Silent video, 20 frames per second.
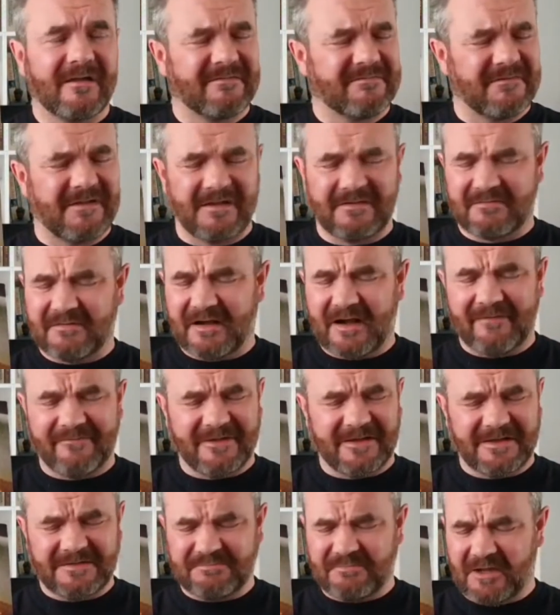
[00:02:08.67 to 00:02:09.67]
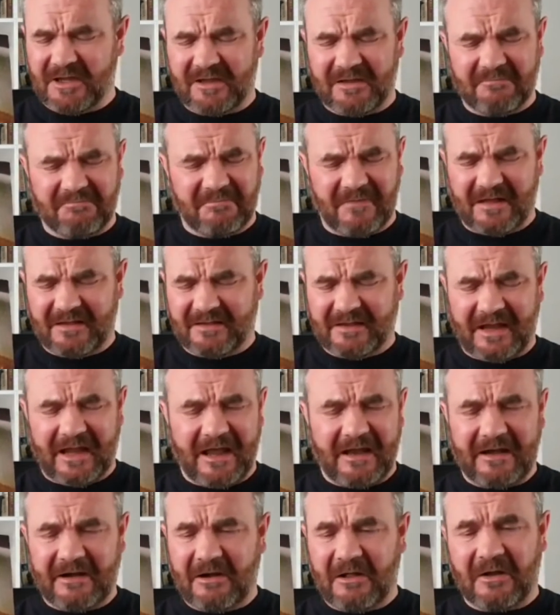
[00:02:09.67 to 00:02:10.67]
They're having this bit and they're
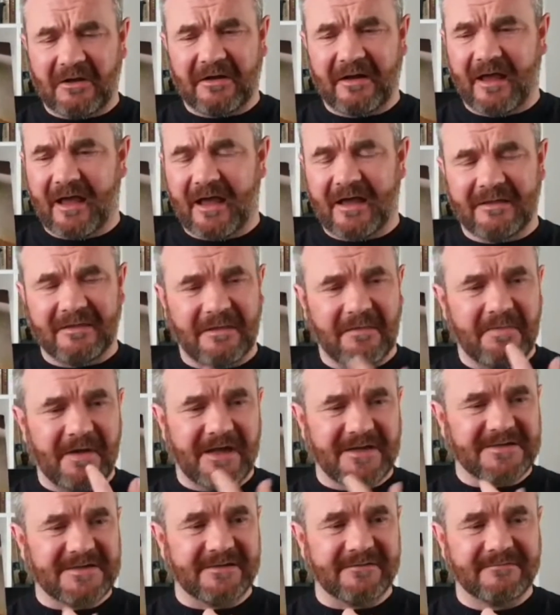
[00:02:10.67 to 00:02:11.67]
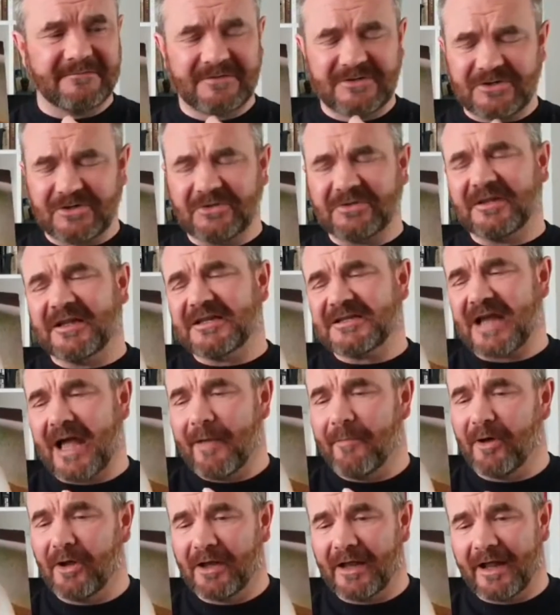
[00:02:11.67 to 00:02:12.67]
getting it on. And they're passing, sucking this
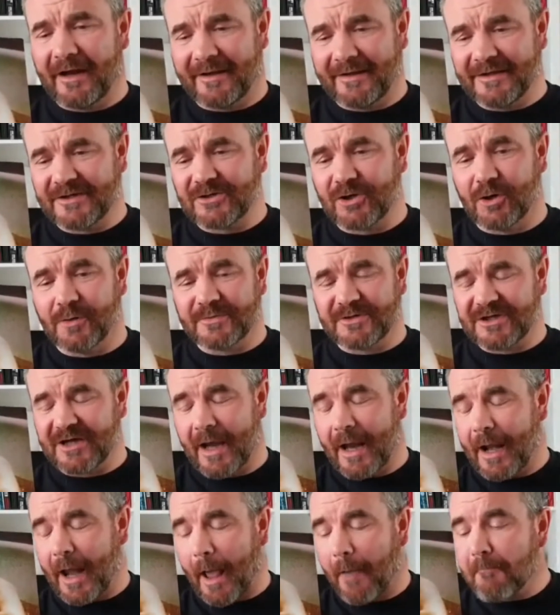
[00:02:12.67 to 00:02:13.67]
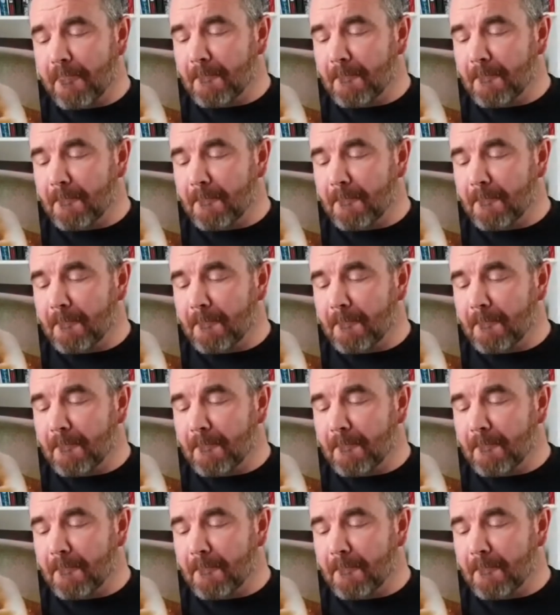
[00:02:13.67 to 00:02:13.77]
eyeball out of this corpse's eye.